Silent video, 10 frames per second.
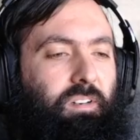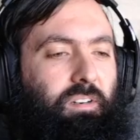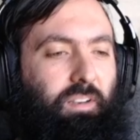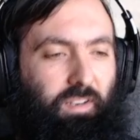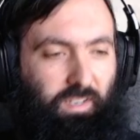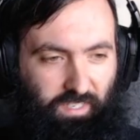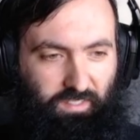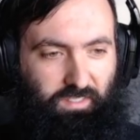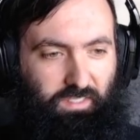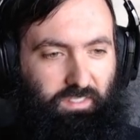All
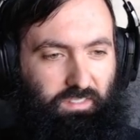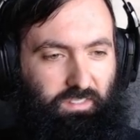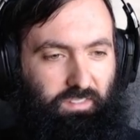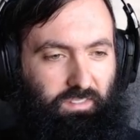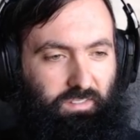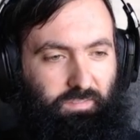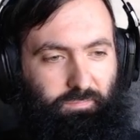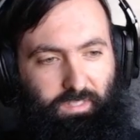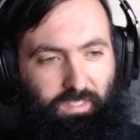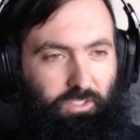right, um,
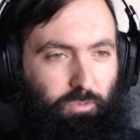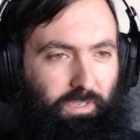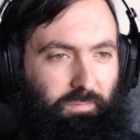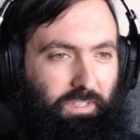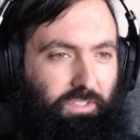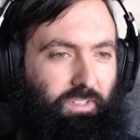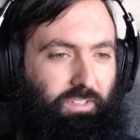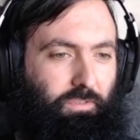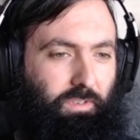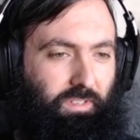yeah, that's pretty much all
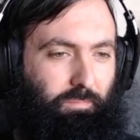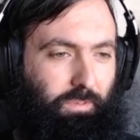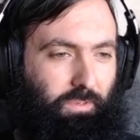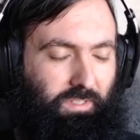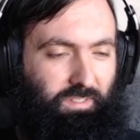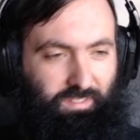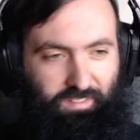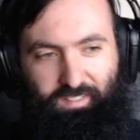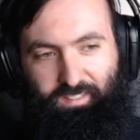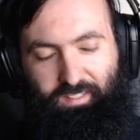that's really important.
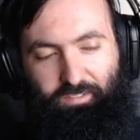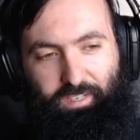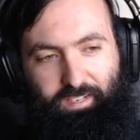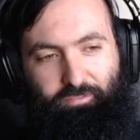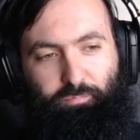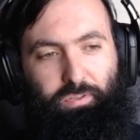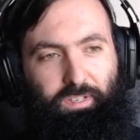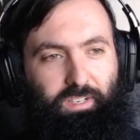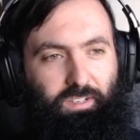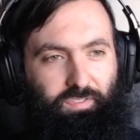Uh, we have
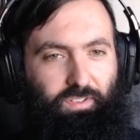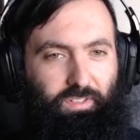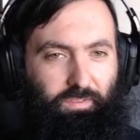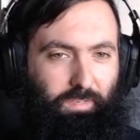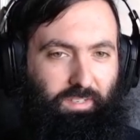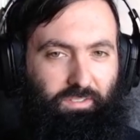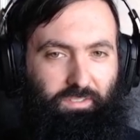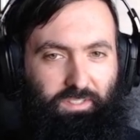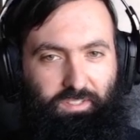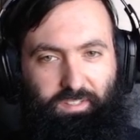prayer for the mana
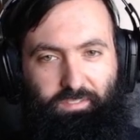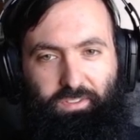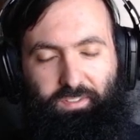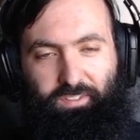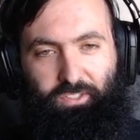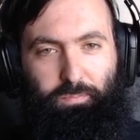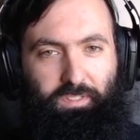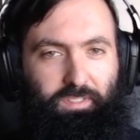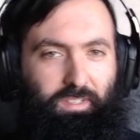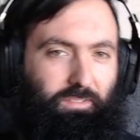leech and everything else, but
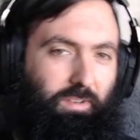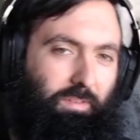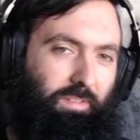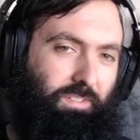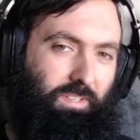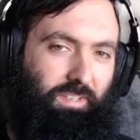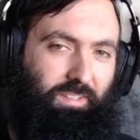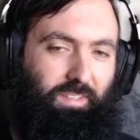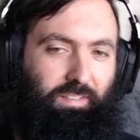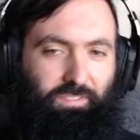it's not. I mean, sorry,
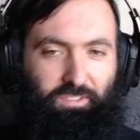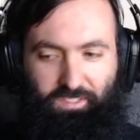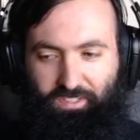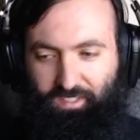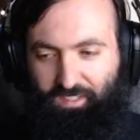life leech.